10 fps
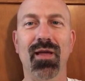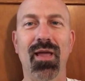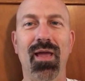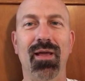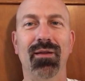
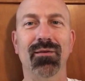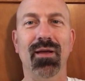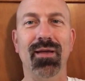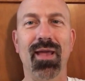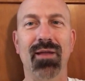and
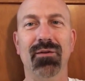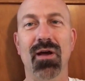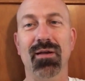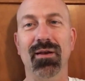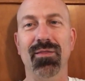I can't
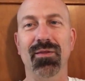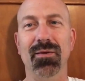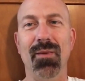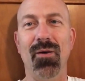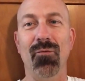talk
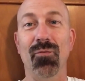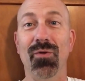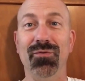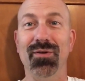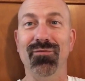anything about
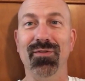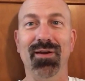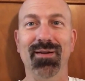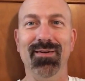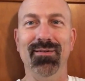the stuff that
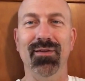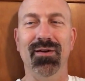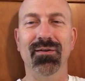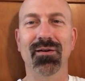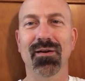I did
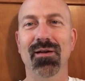there.